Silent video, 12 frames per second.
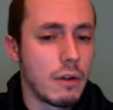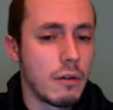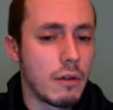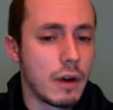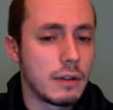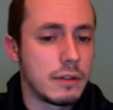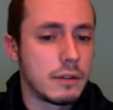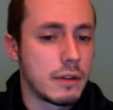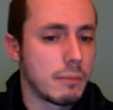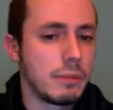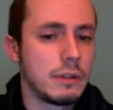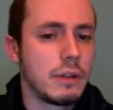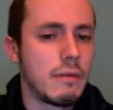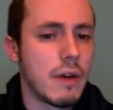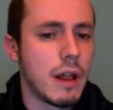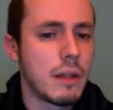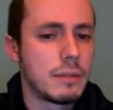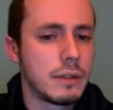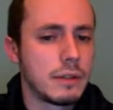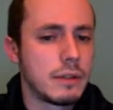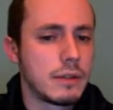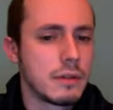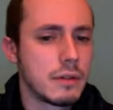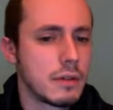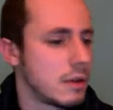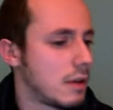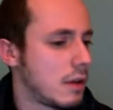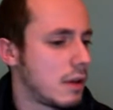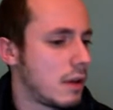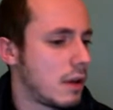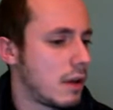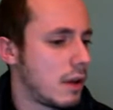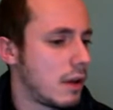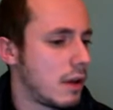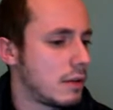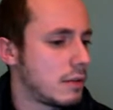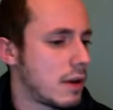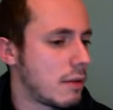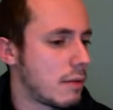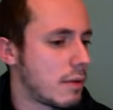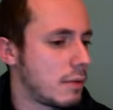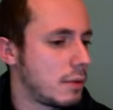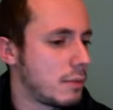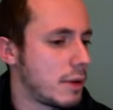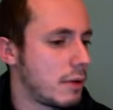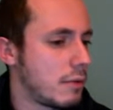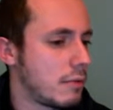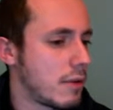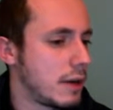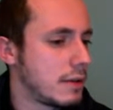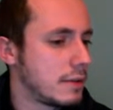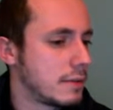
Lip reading: right? To complete the development, and everything will be all right.